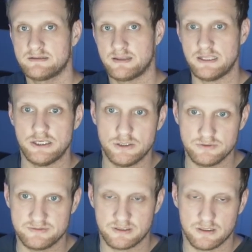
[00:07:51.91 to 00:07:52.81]
to the
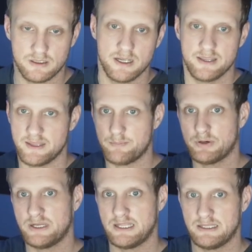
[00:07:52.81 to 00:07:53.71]
user that
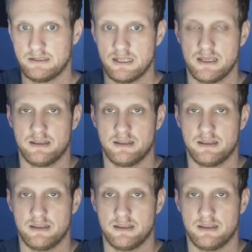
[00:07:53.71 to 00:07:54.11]
put in